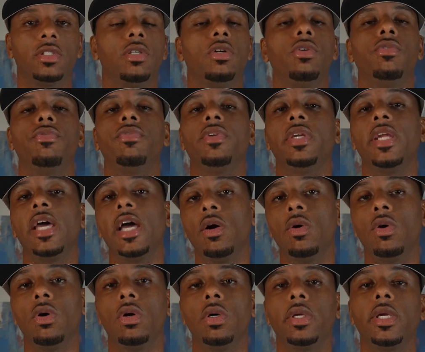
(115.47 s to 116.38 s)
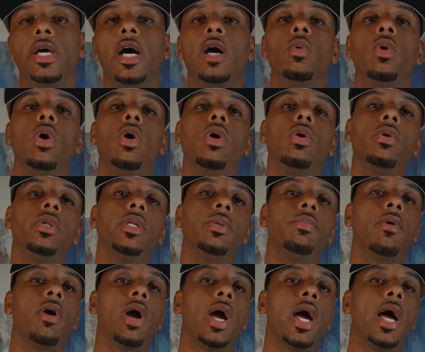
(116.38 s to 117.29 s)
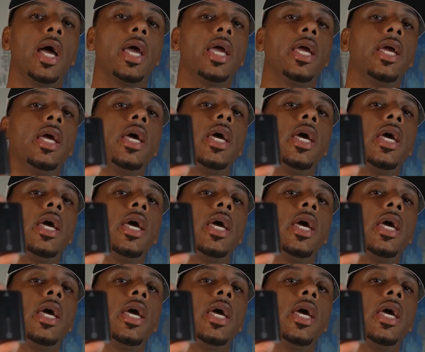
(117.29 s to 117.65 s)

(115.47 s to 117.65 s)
So from now on, I will only buy